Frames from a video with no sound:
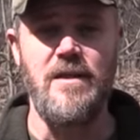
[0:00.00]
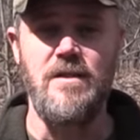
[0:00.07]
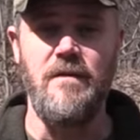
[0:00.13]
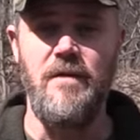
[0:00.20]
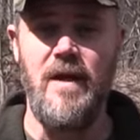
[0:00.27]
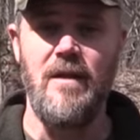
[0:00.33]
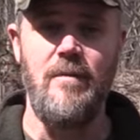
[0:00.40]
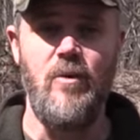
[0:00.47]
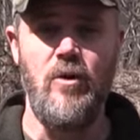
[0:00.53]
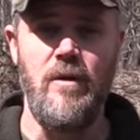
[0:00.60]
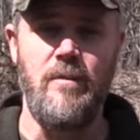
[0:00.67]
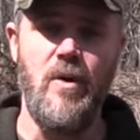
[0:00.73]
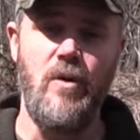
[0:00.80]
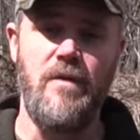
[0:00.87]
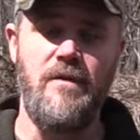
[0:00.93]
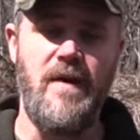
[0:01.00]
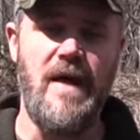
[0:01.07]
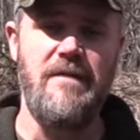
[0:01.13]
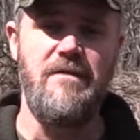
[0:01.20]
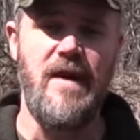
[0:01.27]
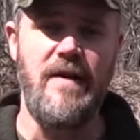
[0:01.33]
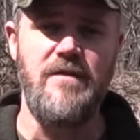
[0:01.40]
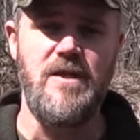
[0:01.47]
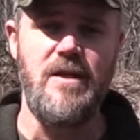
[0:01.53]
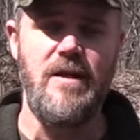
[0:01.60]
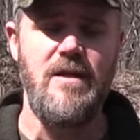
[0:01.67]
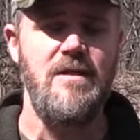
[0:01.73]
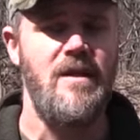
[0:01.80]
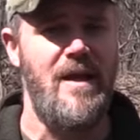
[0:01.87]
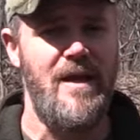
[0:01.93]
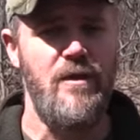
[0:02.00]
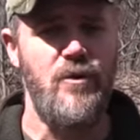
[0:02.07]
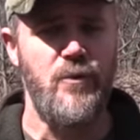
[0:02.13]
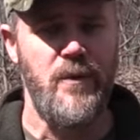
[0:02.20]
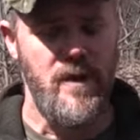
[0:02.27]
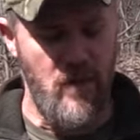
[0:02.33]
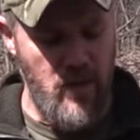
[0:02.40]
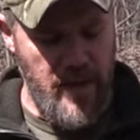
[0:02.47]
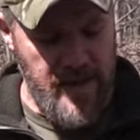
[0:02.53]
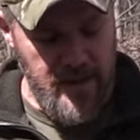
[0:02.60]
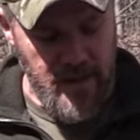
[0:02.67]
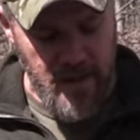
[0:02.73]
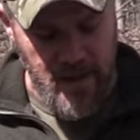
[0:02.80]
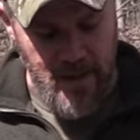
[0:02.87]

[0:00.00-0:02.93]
It's available in both 5.56 and 308.